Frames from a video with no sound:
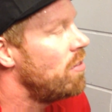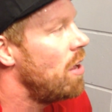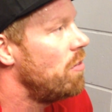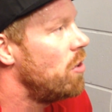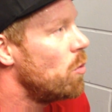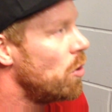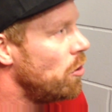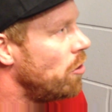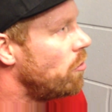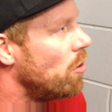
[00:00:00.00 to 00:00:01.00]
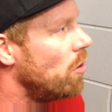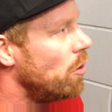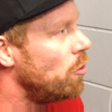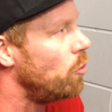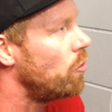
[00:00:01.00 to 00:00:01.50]
tough too when you
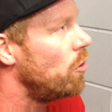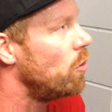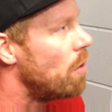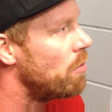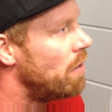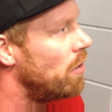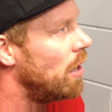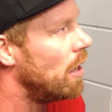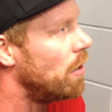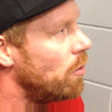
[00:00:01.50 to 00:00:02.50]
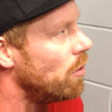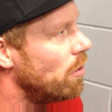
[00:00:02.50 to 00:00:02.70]
you used to do something every day and you,